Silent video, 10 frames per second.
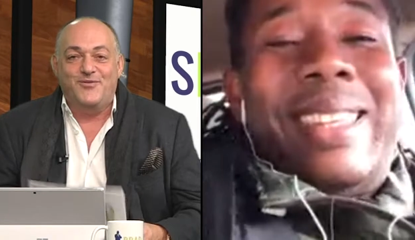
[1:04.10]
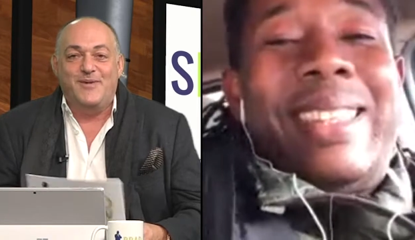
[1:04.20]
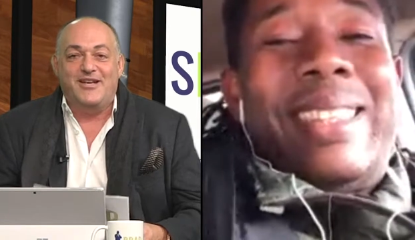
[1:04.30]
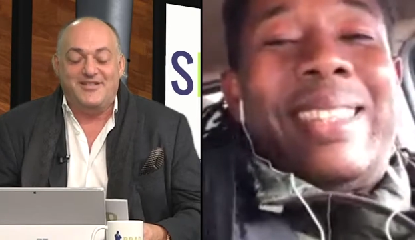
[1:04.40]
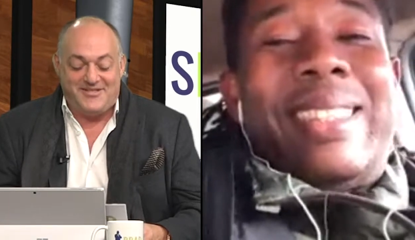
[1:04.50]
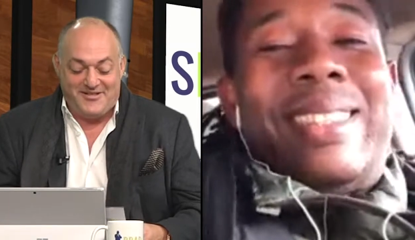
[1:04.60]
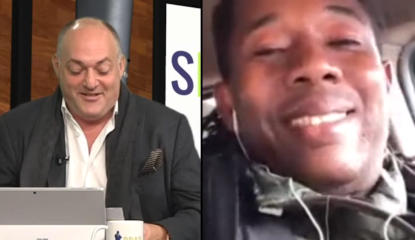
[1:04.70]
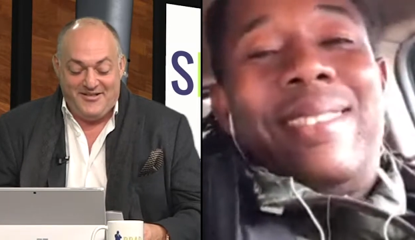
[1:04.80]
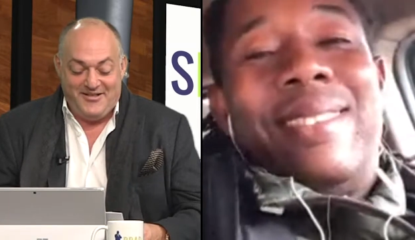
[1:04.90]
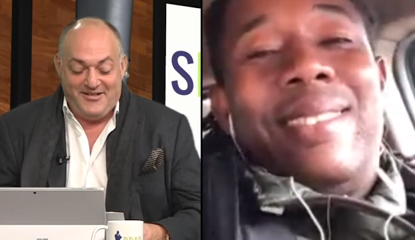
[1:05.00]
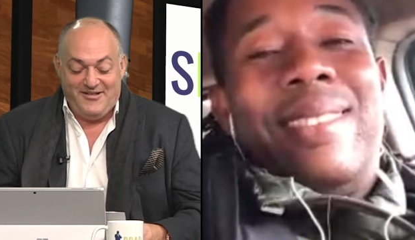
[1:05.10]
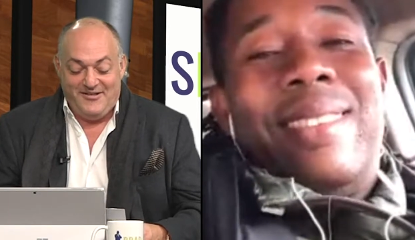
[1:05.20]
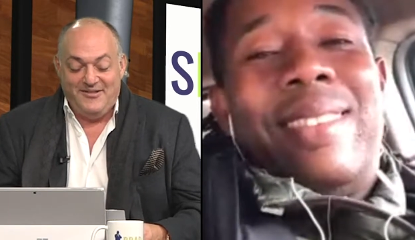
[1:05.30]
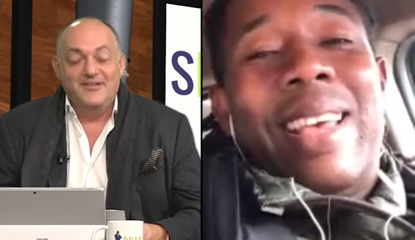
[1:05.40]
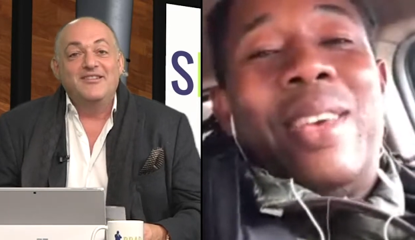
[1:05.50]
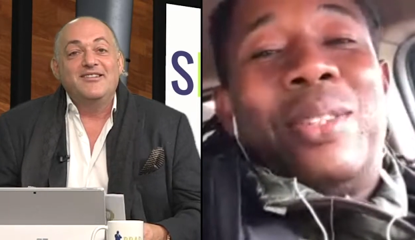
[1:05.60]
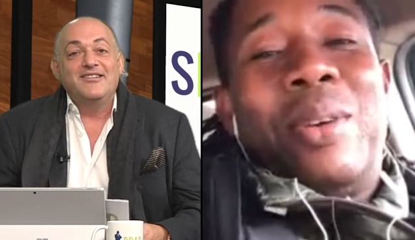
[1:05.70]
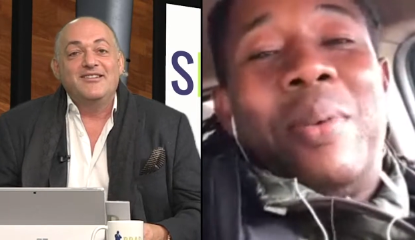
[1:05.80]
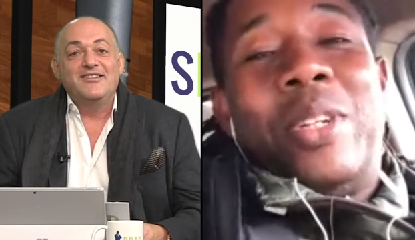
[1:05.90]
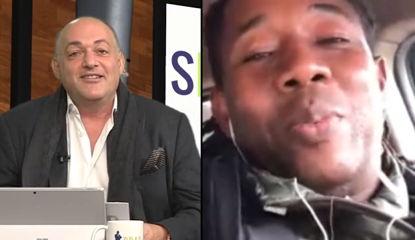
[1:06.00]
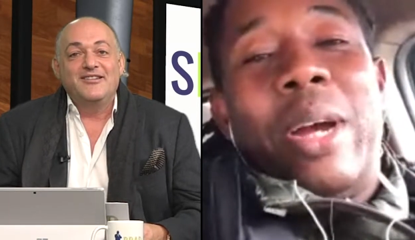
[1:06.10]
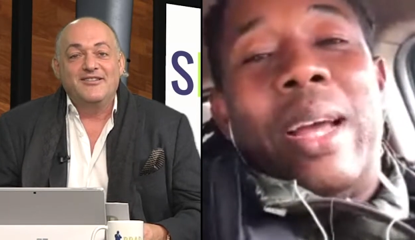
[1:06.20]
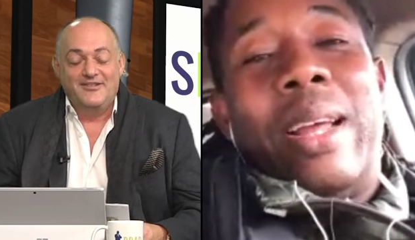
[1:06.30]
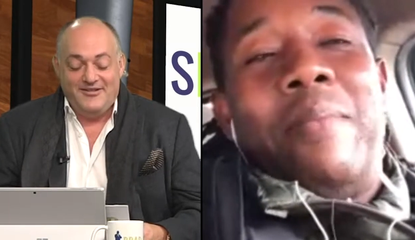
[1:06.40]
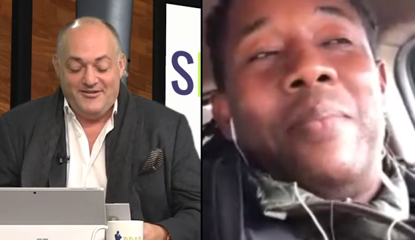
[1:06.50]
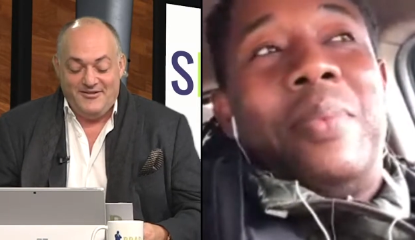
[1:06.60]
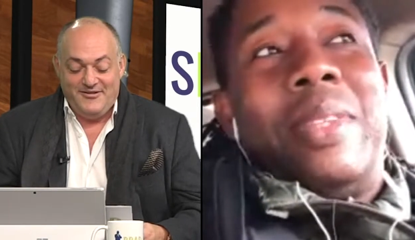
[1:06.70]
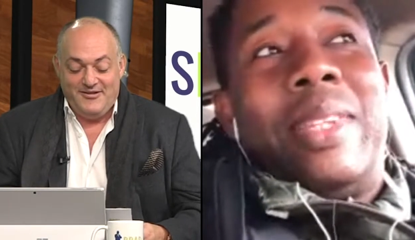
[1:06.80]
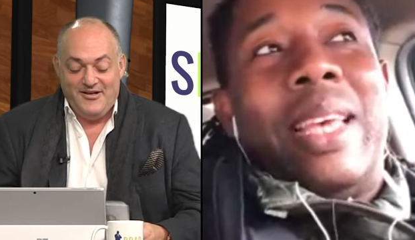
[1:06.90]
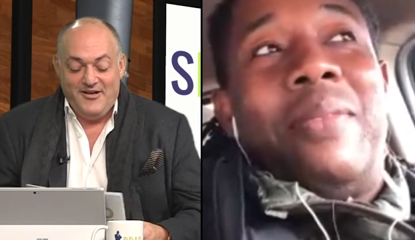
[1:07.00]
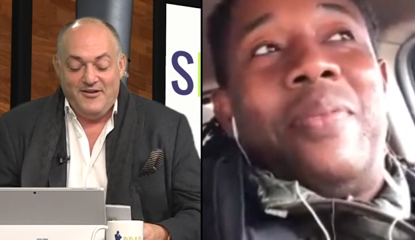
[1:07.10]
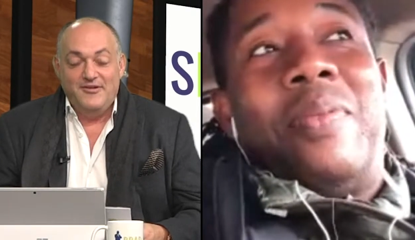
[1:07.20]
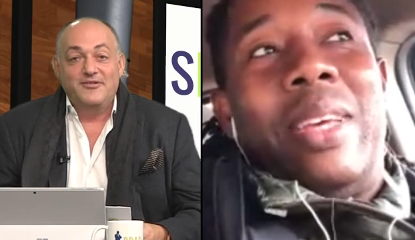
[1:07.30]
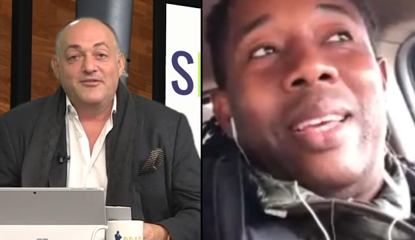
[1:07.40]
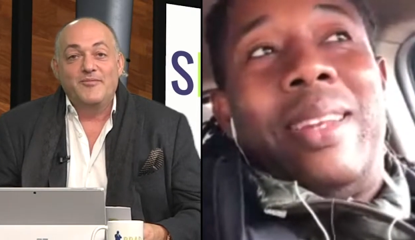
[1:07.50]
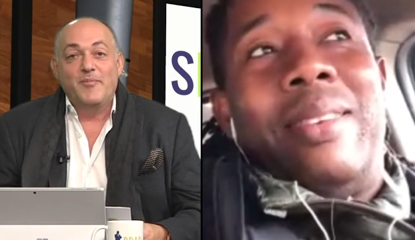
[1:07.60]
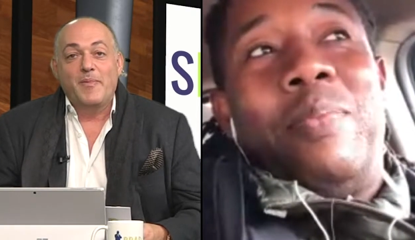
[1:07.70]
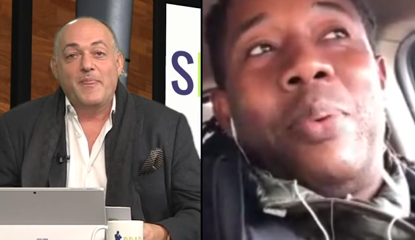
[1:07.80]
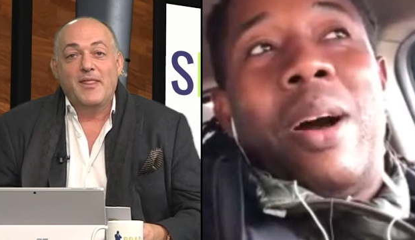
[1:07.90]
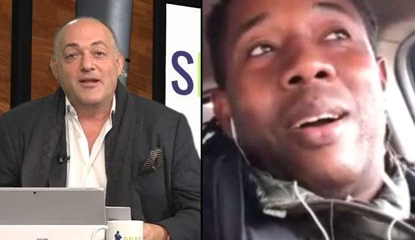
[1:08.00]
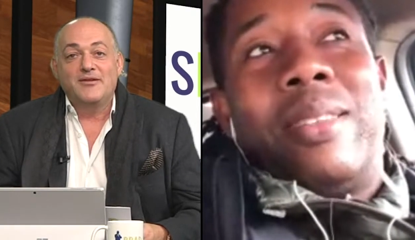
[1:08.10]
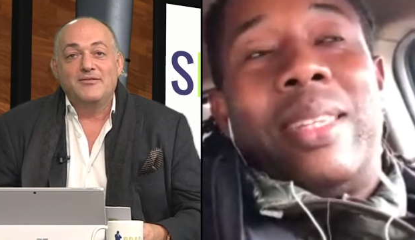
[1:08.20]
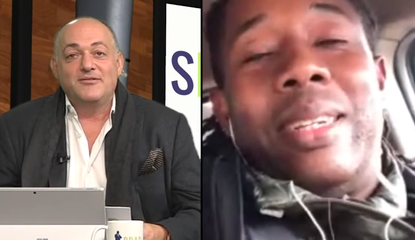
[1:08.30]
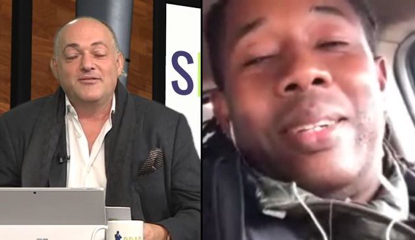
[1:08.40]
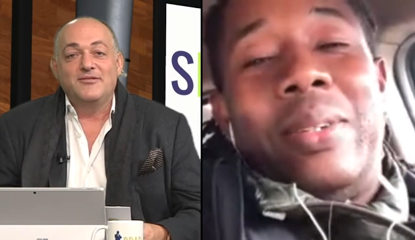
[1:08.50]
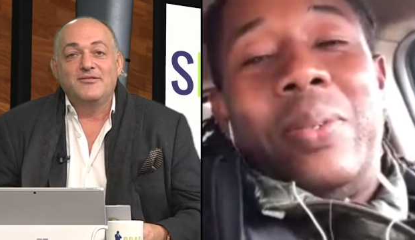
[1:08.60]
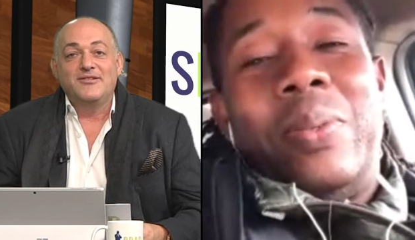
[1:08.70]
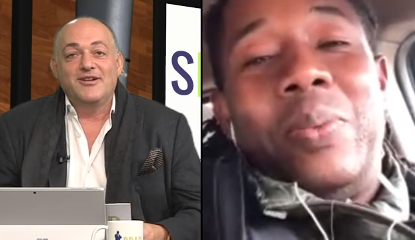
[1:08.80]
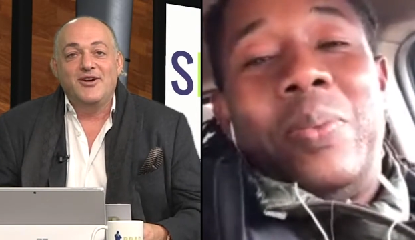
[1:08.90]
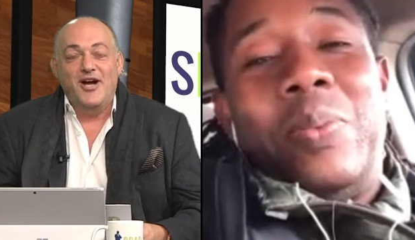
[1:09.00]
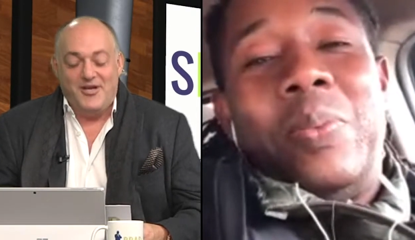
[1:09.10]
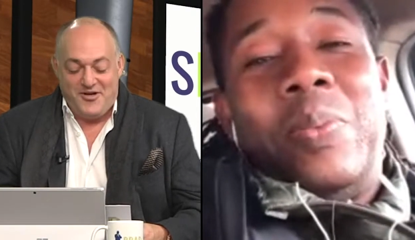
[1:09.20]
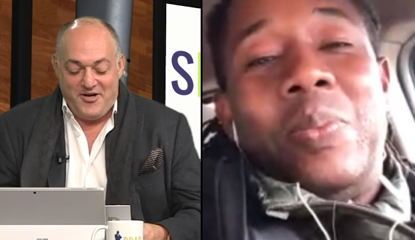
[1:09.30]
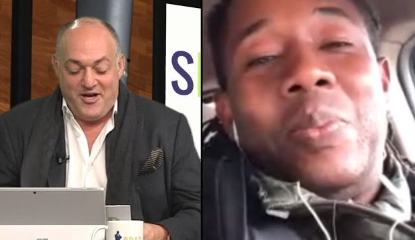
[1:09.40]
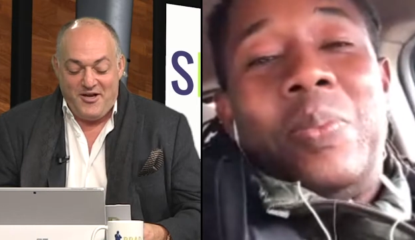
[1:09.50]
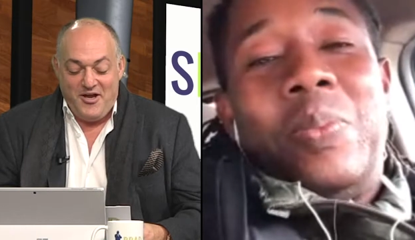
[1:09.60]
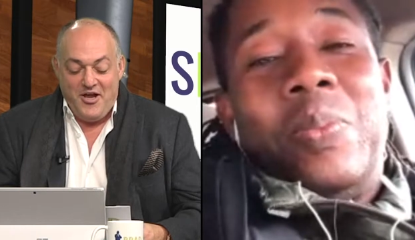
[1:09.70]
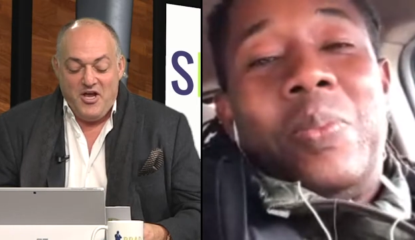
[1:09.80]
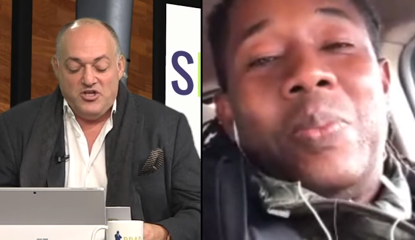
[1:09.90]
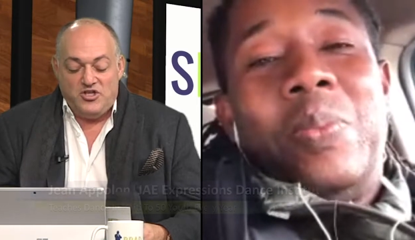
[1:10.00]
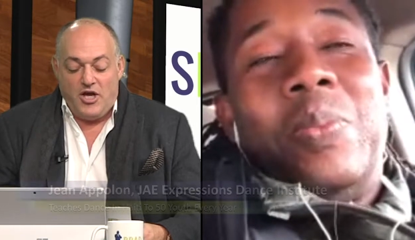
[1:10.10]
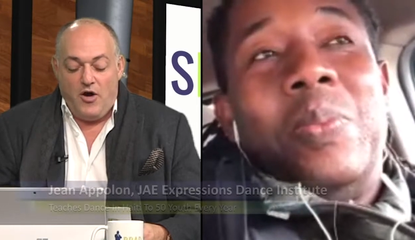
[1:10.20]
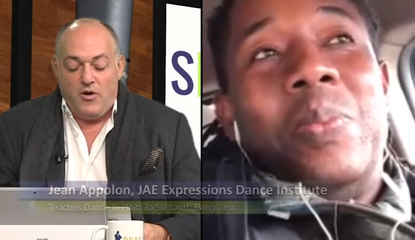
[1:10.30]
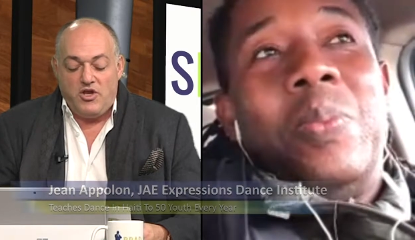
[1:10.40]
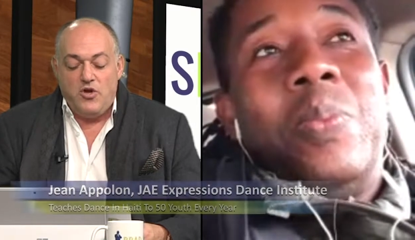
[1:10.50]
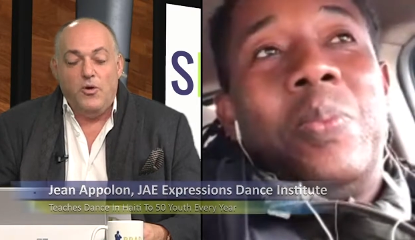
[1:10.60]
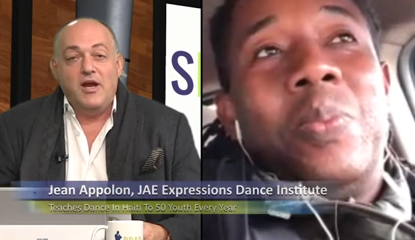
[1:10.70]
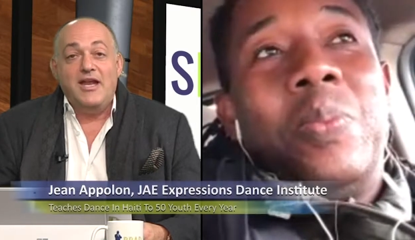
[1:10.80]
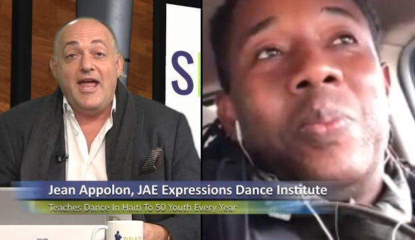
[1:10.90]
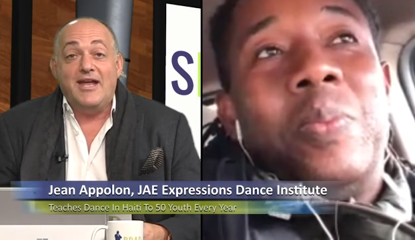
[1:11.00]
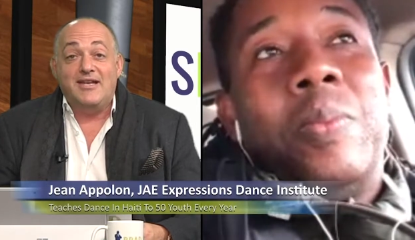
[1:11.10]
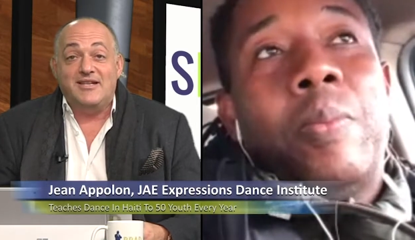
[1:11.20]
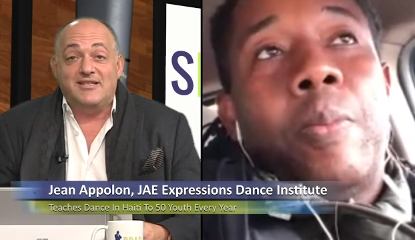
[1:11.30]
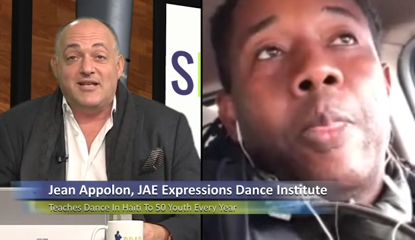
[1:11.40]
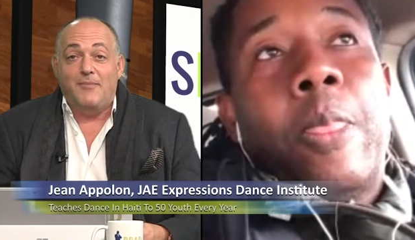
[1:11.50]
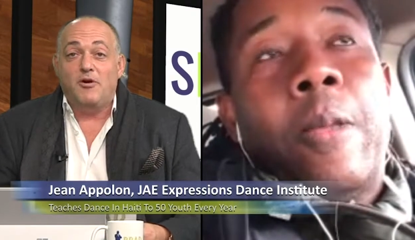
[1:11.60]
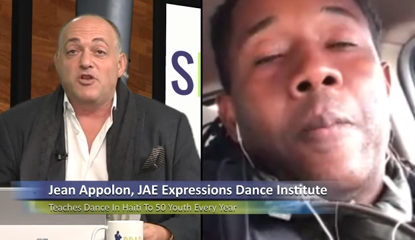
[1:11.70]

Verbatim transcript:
Speaker 1: minutes.
Speaker 2: Thank you so much, Brad. I'm safe and far.
Speaker 1: Good, good. So you were in Haiti this summer, and